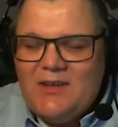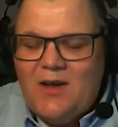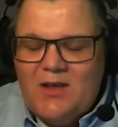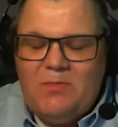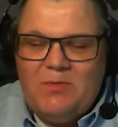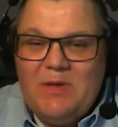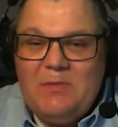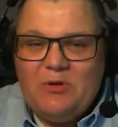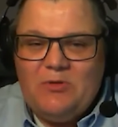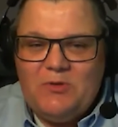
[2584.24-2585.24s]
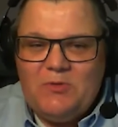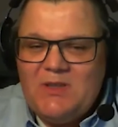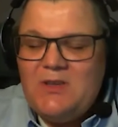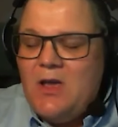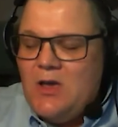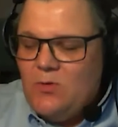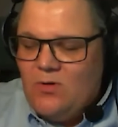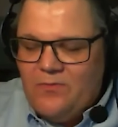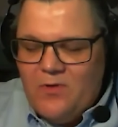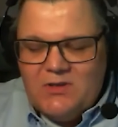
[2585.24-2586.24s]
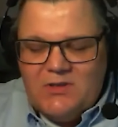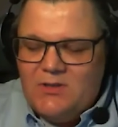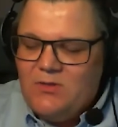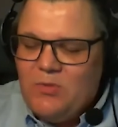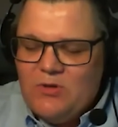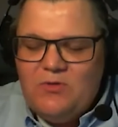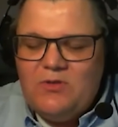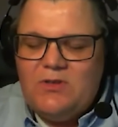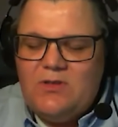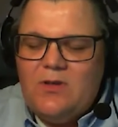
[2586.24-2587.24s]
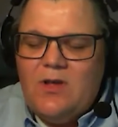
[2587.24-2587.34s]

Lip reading: reliably produce with it. You will first need to produce